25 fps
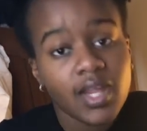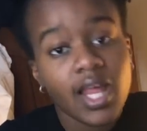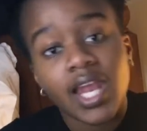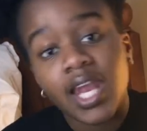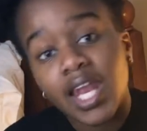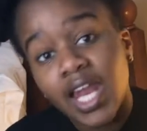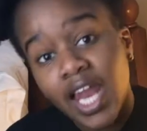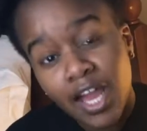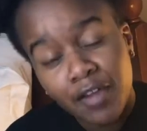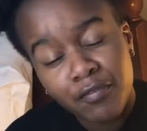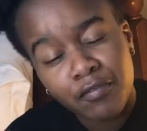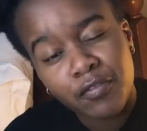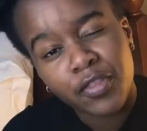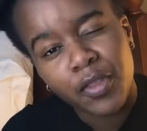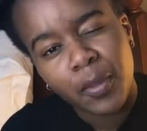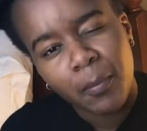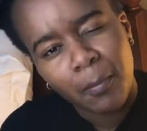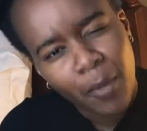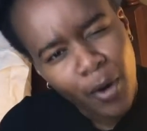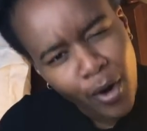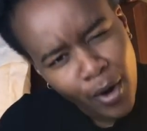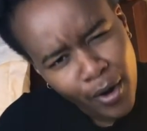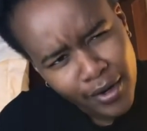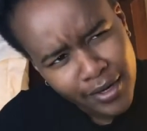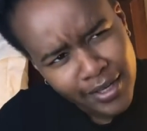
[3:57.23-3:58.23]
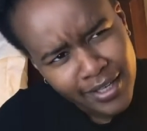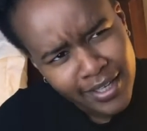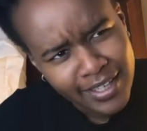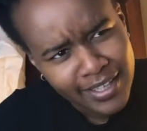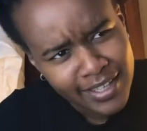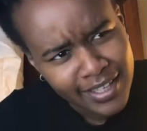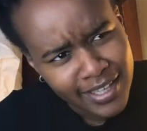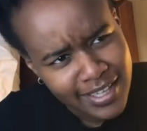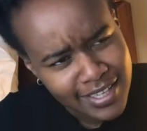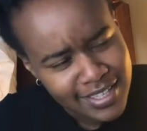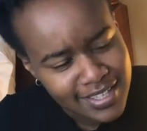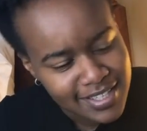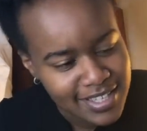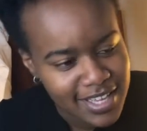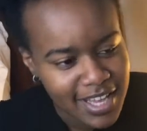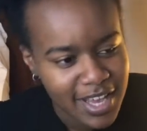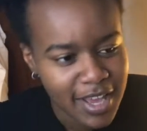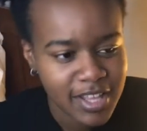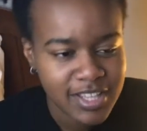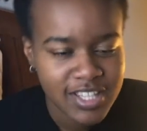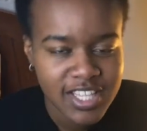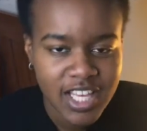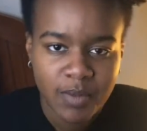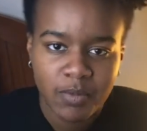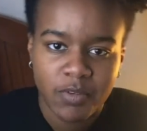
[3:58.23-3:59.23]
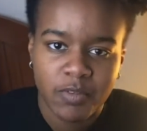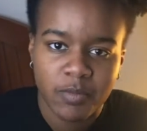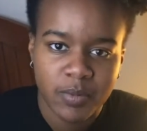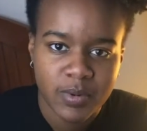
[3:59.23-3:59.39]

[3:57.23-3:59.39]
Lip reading: life with a party, I guess, type of